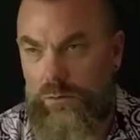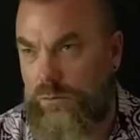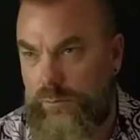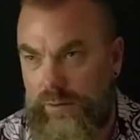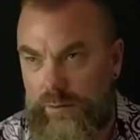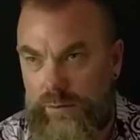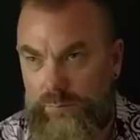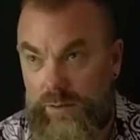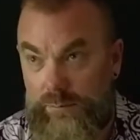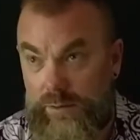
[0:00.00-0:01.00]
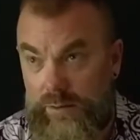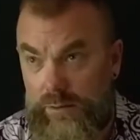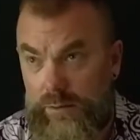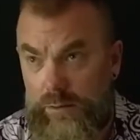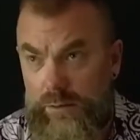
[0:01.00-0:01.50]
when
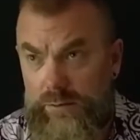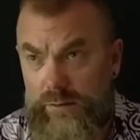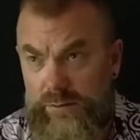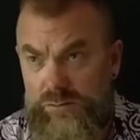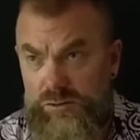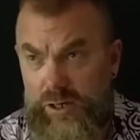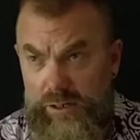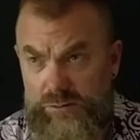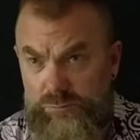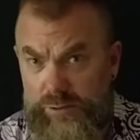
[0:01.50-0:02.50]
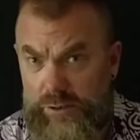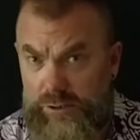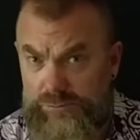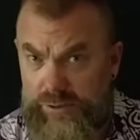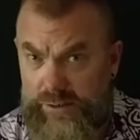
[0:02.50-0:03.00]
maybe things change, when
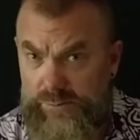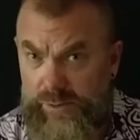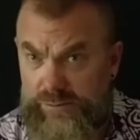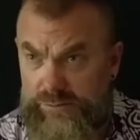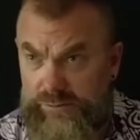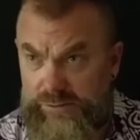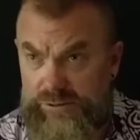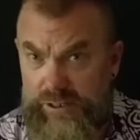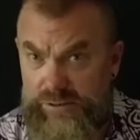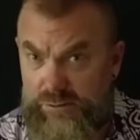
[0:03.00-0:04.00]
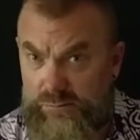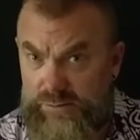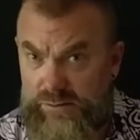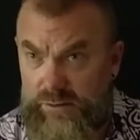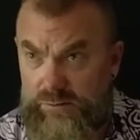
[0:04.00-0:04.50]
contracts magically change all of a
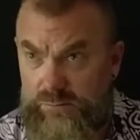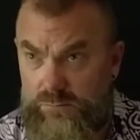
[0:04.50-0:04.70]
sudden,